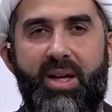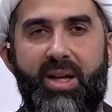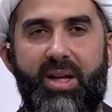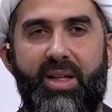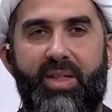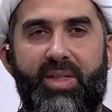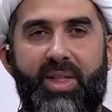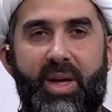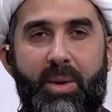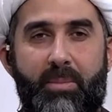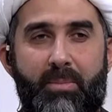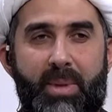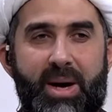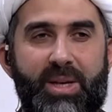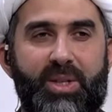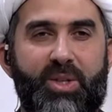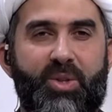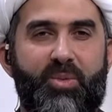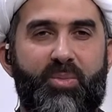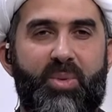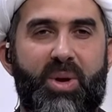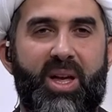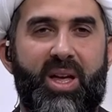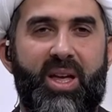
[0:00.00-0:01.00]
There
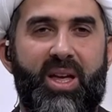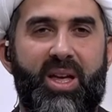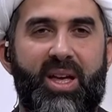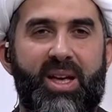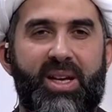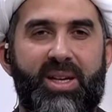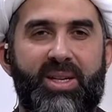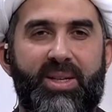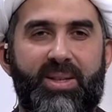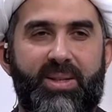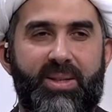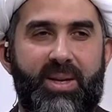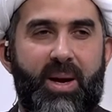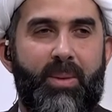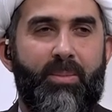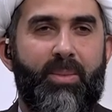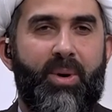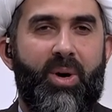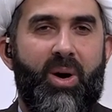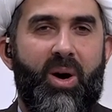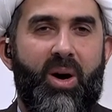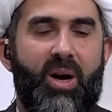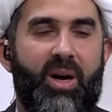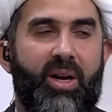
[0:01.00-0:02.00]
must be some
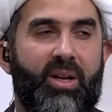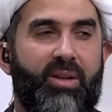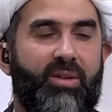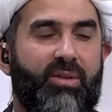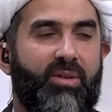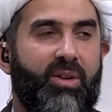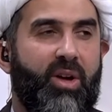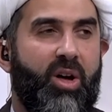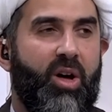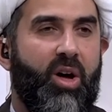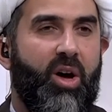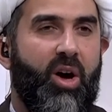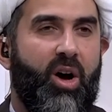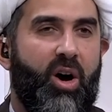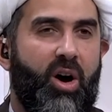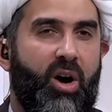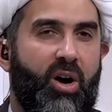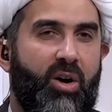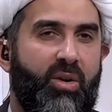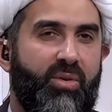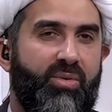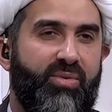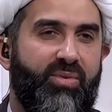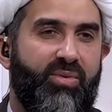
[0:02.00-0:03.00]
kind
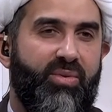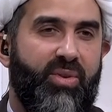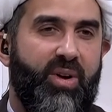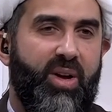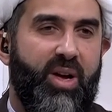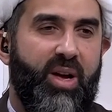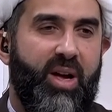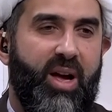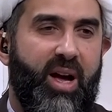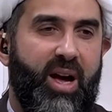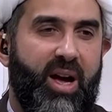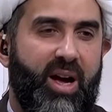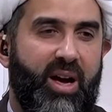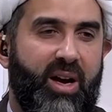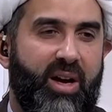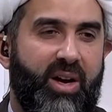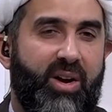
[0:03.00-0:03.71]
of uh,